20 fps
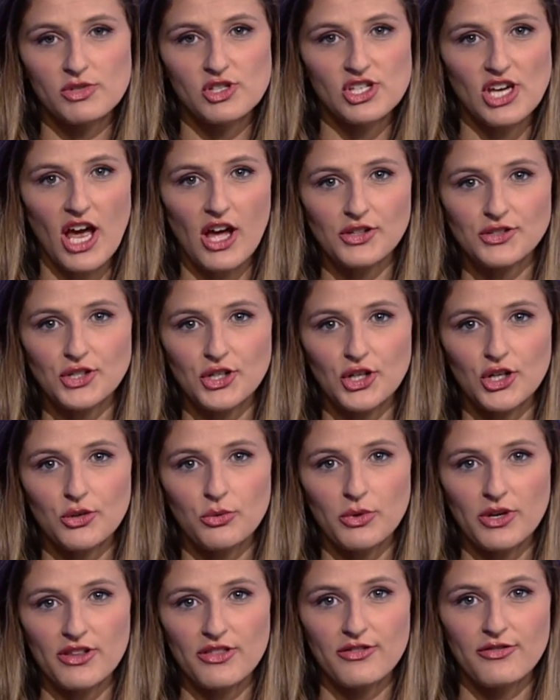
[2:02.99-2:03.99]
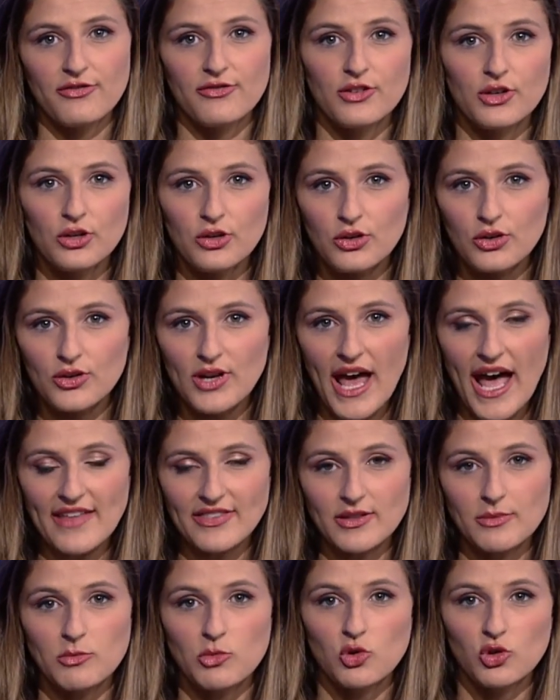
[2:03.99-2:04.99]
shelter with food
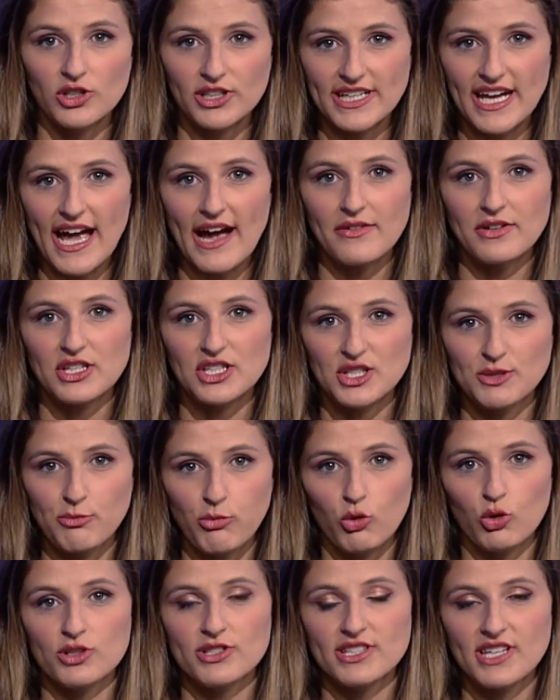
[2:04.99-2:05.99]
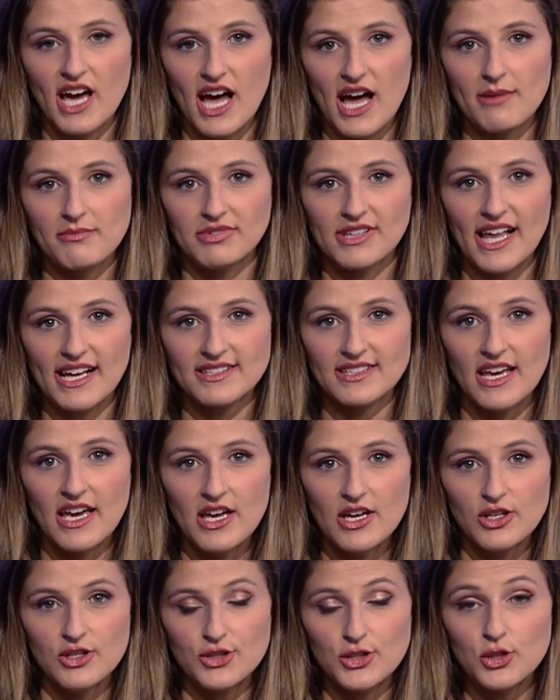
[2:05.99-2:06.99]
at the Moore County Sports Complex.
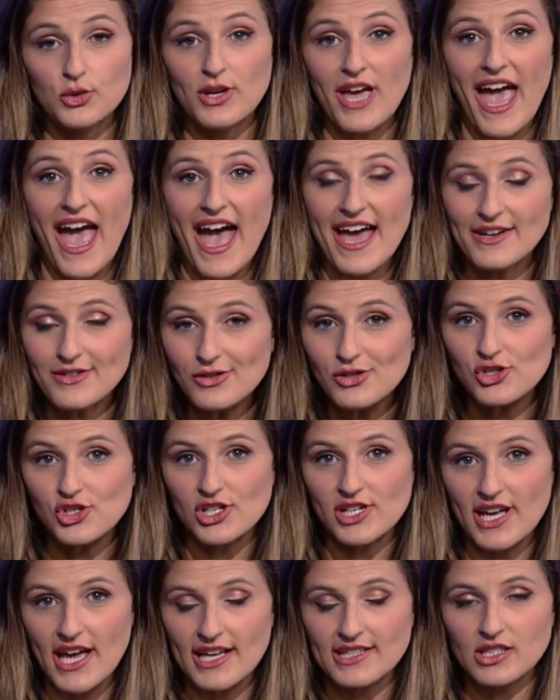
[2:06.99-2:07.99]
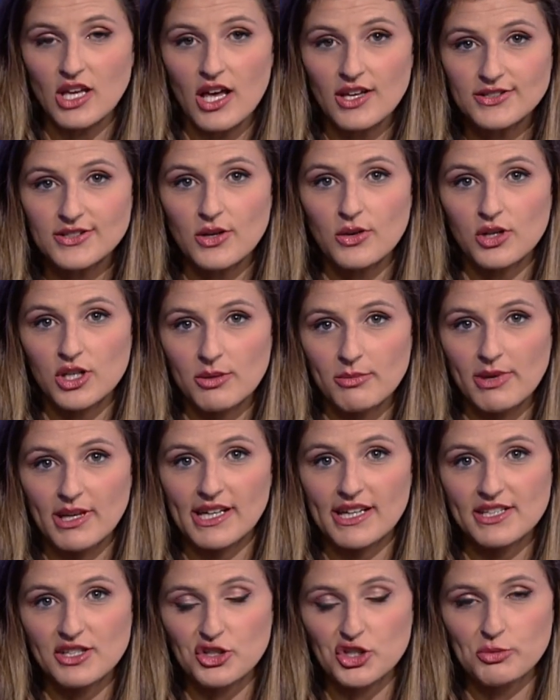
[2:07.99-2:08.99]
Duke Energy has also
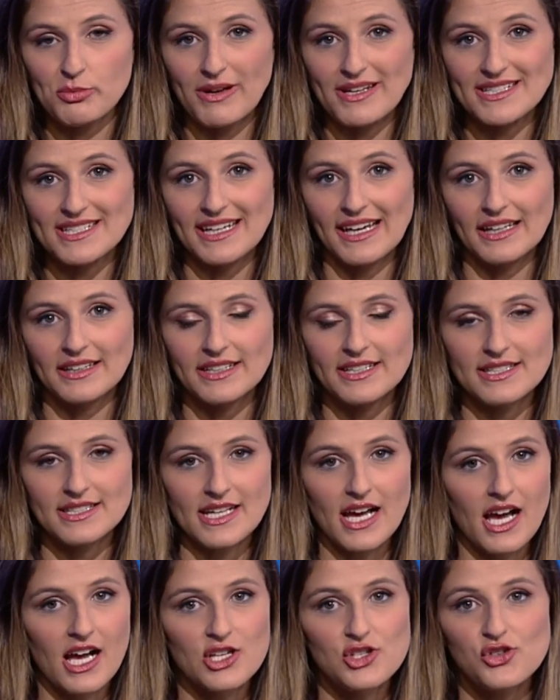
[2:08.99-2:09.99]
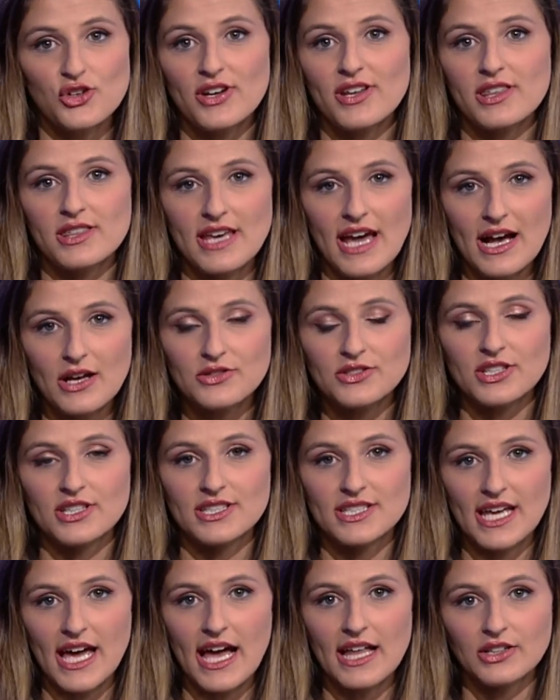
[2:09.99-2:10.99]
committed to spending at least
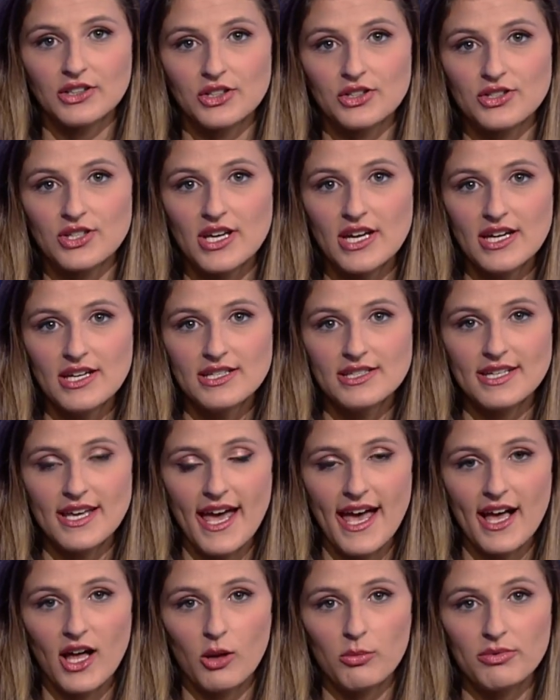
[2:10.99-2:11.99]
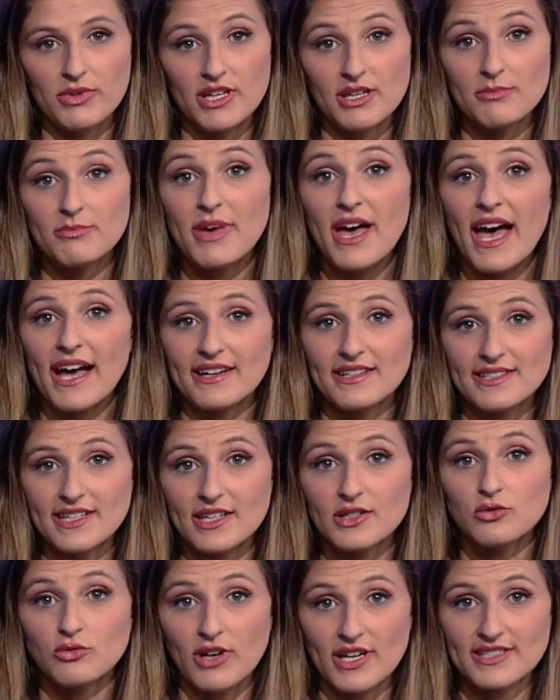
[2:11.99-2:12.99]
$100,000 to help
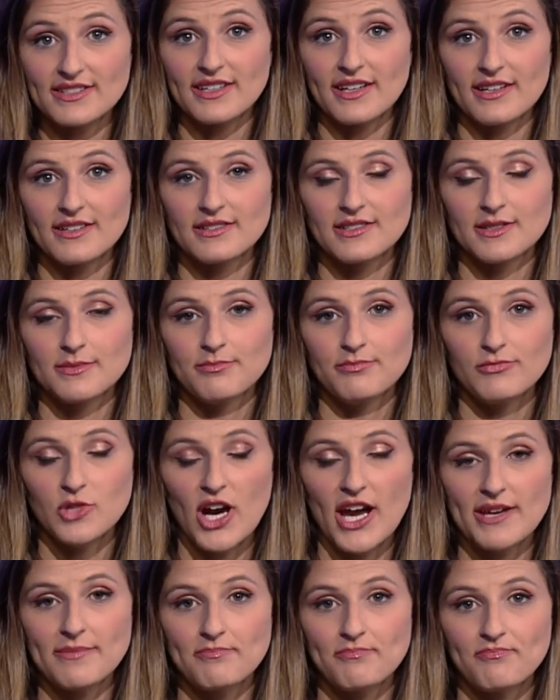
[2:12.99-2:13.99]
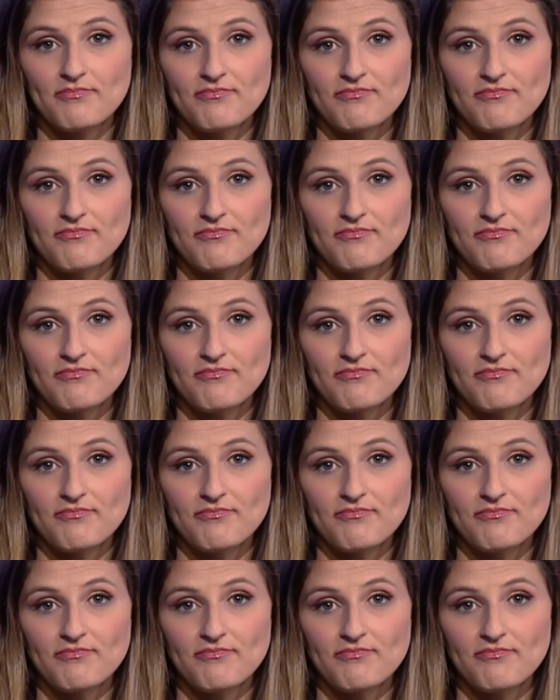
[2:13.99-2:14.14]
impacted residents. Brian?